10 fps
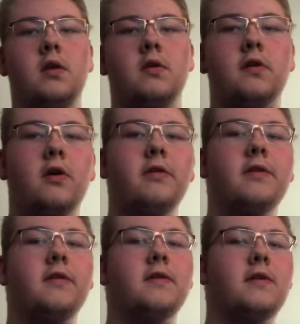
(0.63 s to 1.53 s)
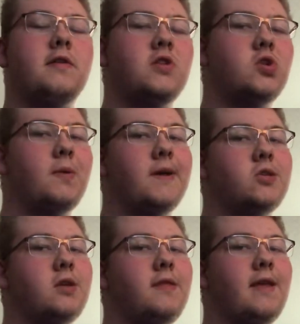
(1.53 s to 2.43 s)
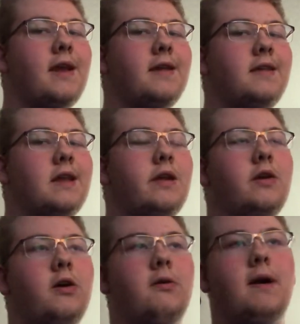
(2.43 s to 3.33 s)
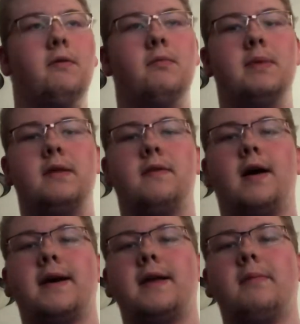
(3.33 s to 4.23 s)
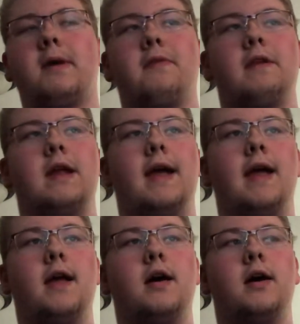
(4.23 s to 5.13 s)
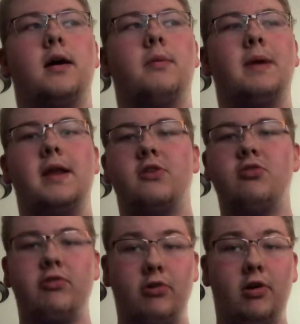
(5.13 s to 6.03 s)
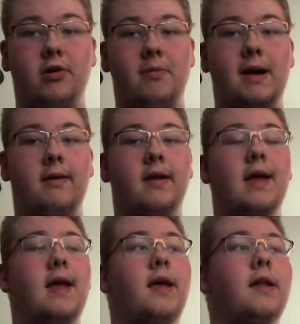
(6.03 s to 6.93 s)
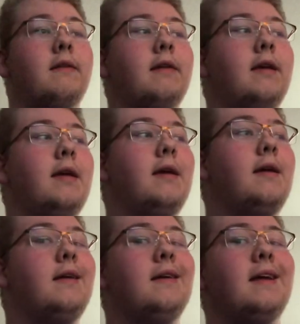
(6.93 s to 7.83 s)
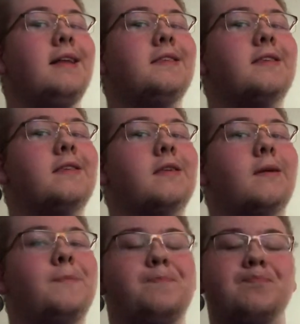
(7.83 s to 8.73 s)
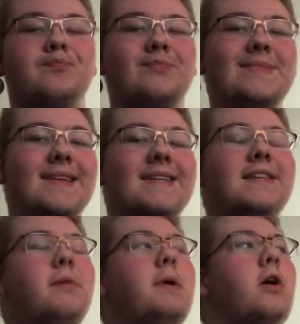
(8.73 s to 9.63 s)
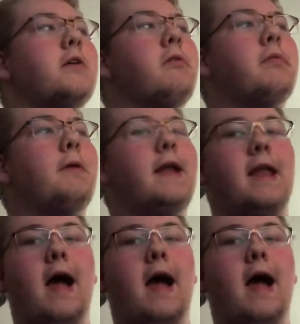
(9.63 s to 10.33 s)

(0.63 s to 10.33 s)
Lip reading: So this is a situation that I didn't know I would be talking about today, and I just heard about it, and it's going to be hard to explain.